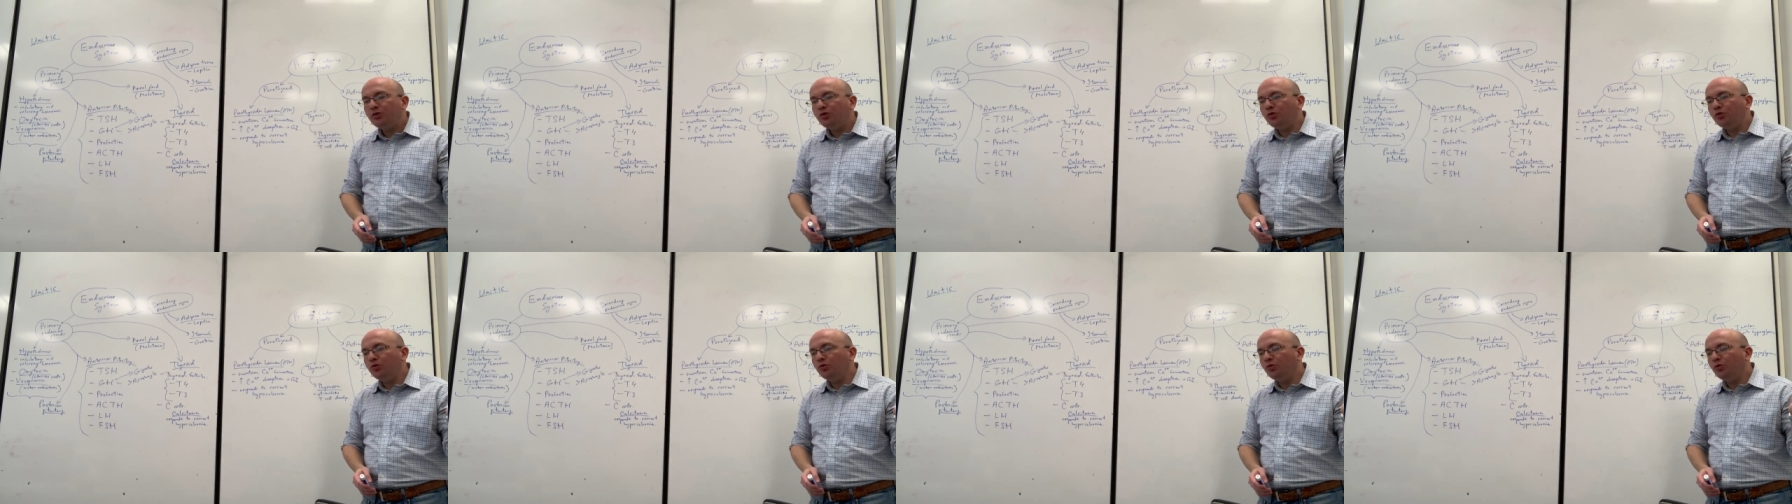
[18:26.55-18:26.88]

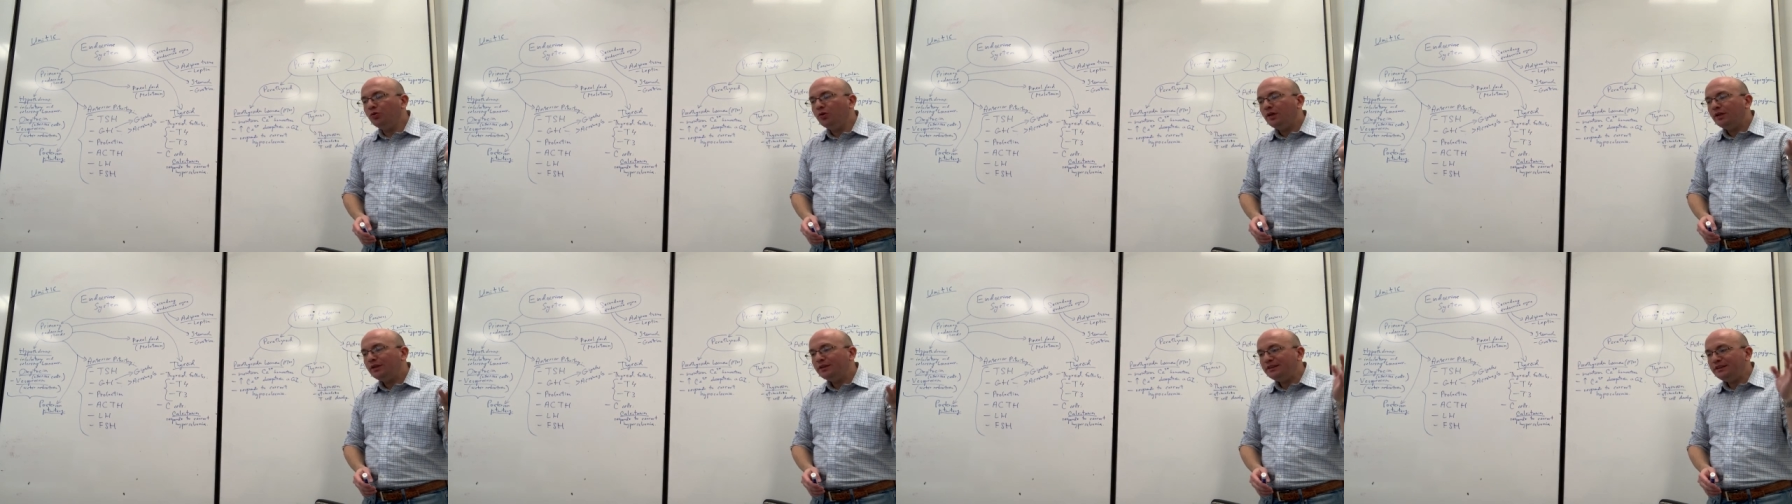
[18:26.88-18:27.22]

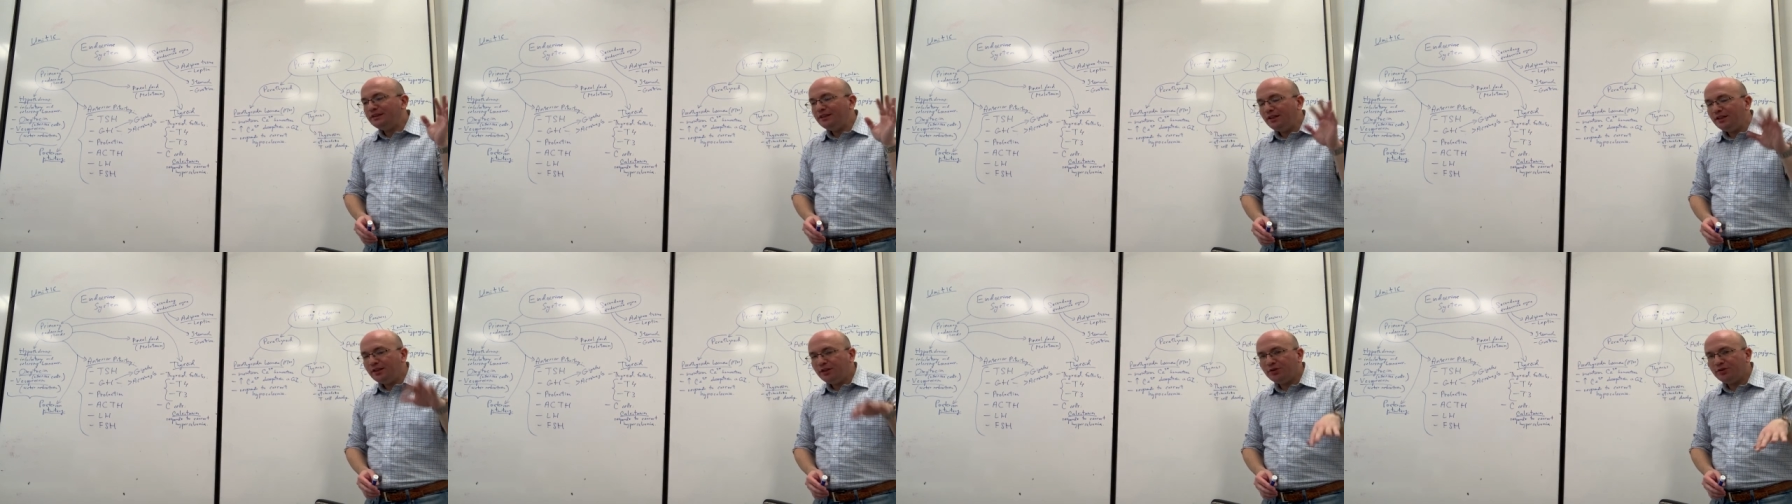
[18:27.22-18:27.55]
to
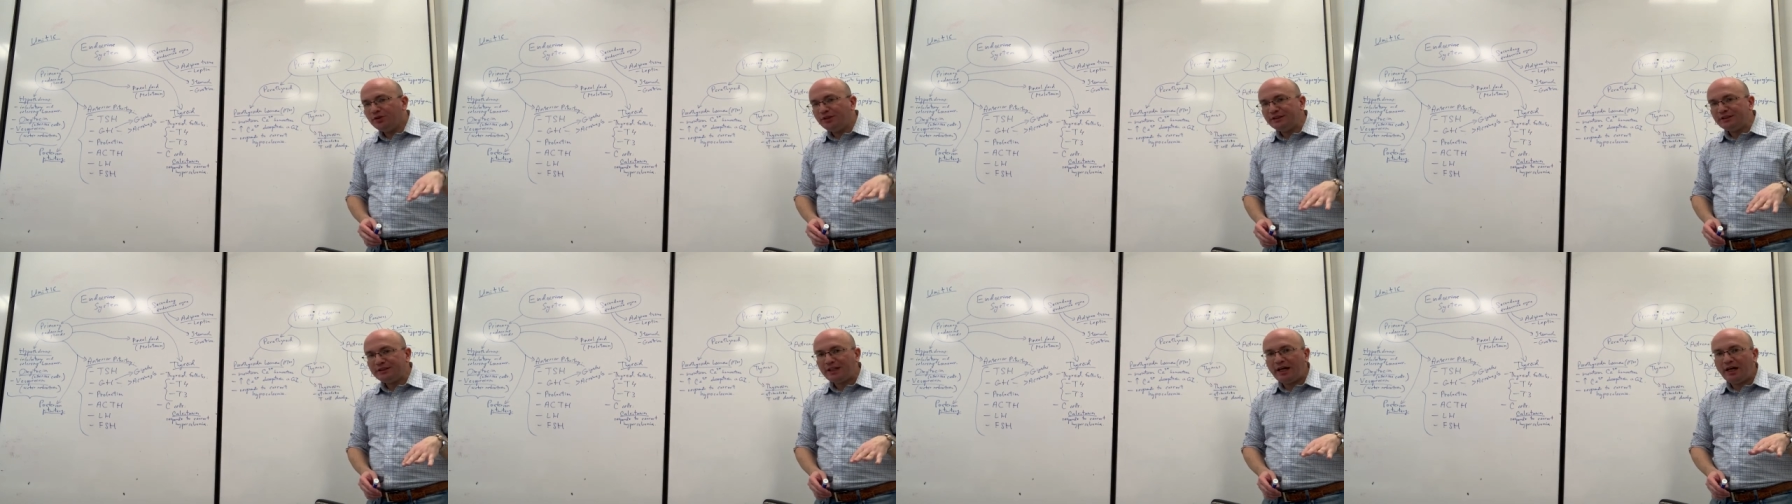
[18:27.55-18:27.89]

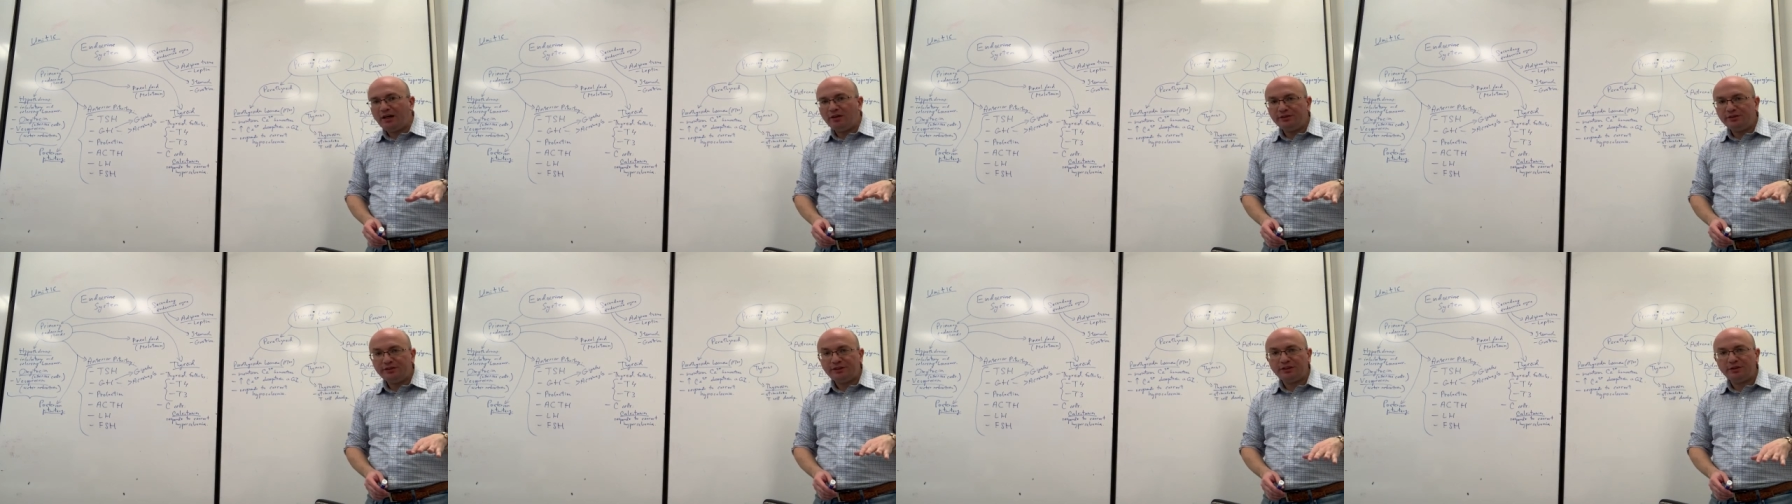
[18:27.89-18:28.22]
decrease
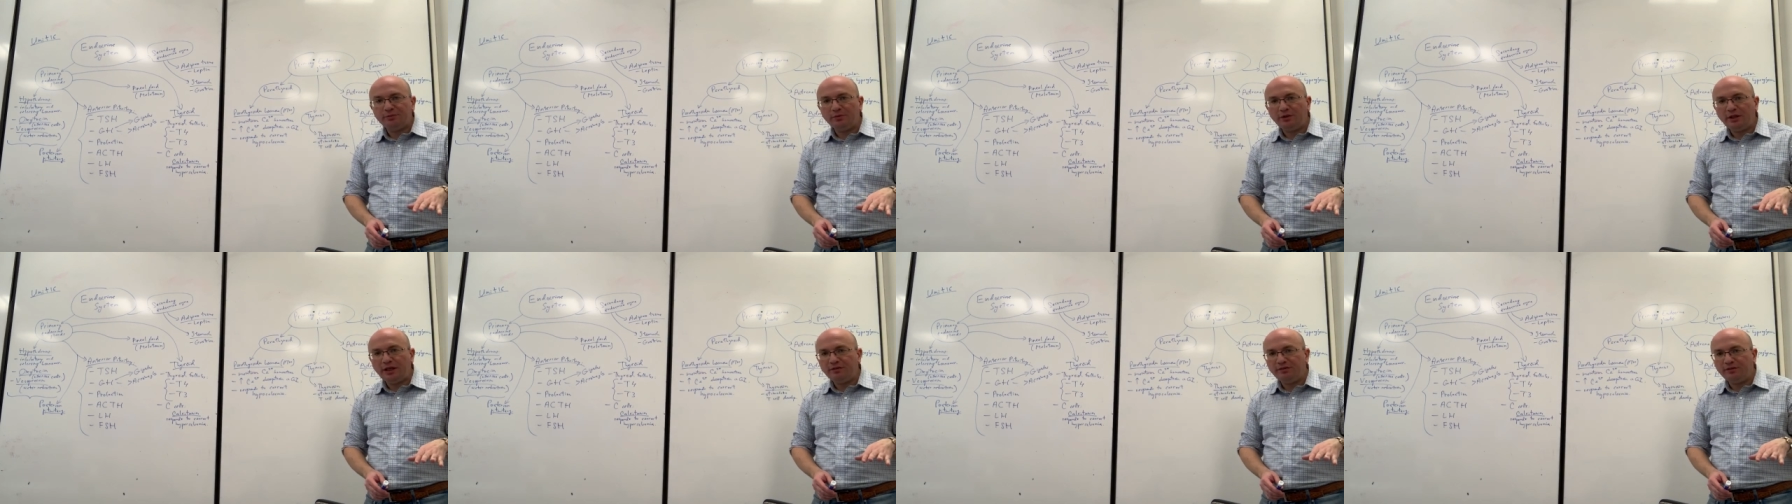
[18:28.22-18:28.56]

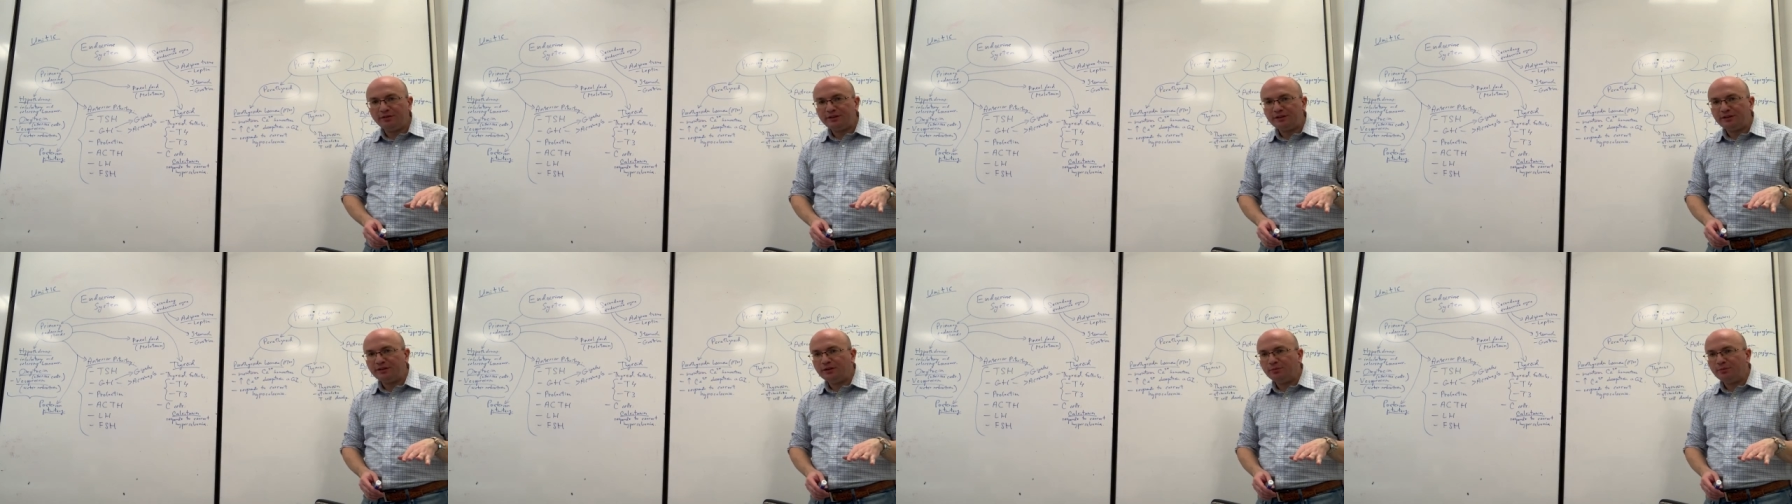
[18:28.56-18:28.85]
calcium levels